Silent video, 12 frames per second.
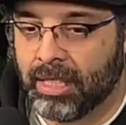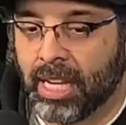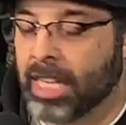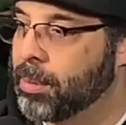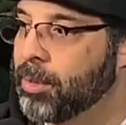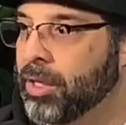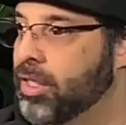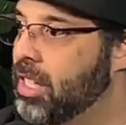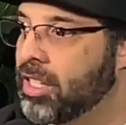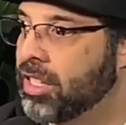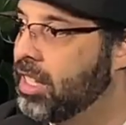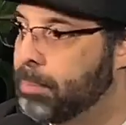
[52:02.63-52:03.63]
customers are in
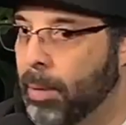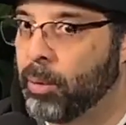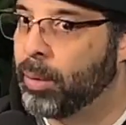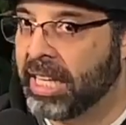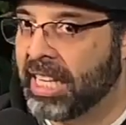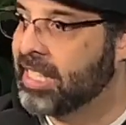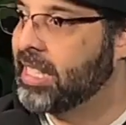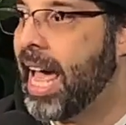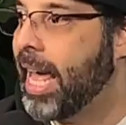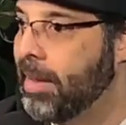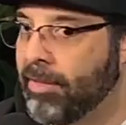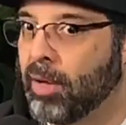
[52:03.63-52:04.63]
such a good mood when they get
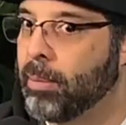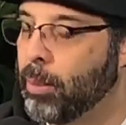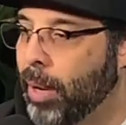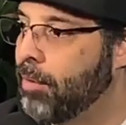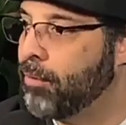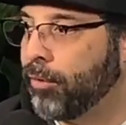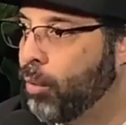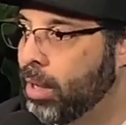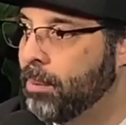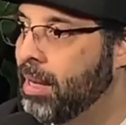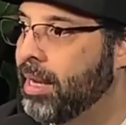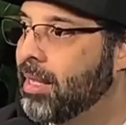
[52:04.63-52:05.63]
sat, even though they've been waiting for 40
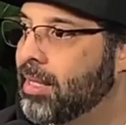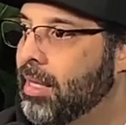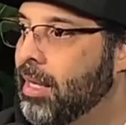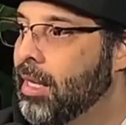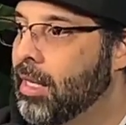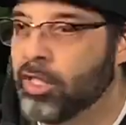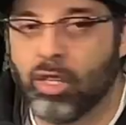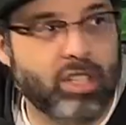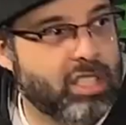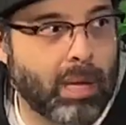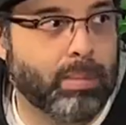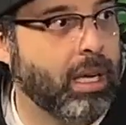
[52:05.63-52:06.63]
minutes, because you're
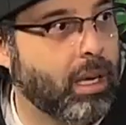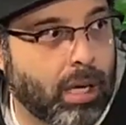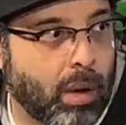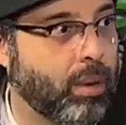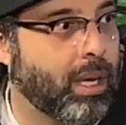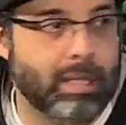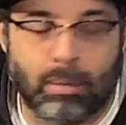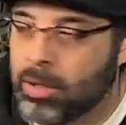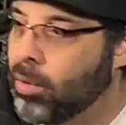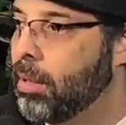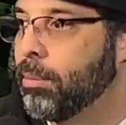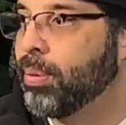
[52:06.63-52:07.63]
just up there going, because I'm
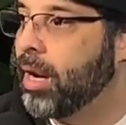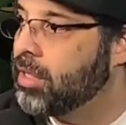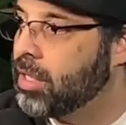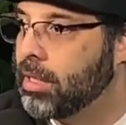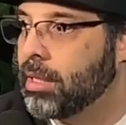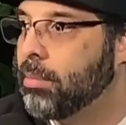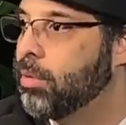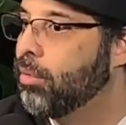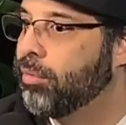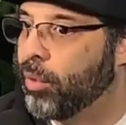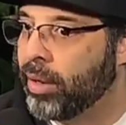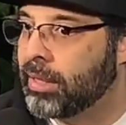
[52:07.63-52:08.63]
doing impressions, I'm doing
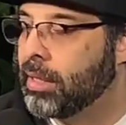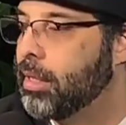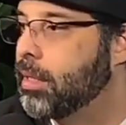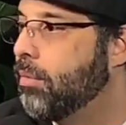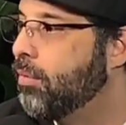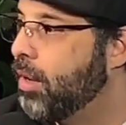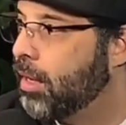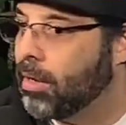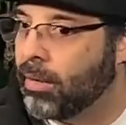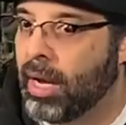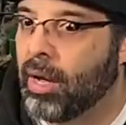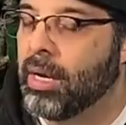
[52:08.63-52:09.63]
voices, I'm fucking
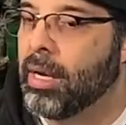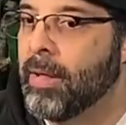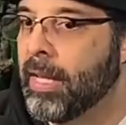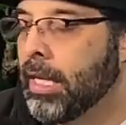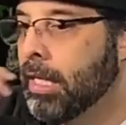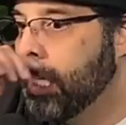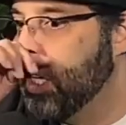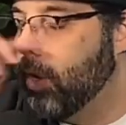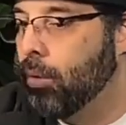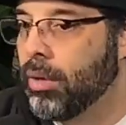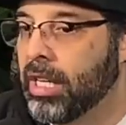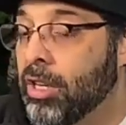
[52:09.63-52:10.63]
around and
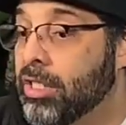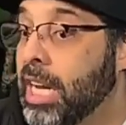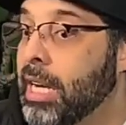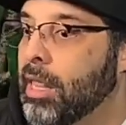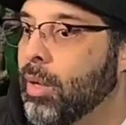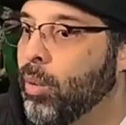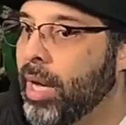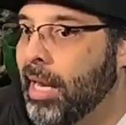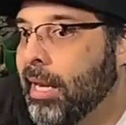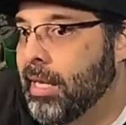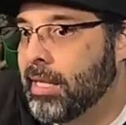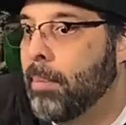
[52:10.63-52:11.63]
entertaining the wait
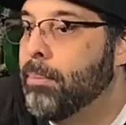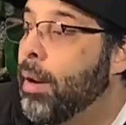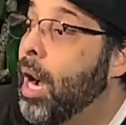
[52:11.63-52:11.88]
because I'm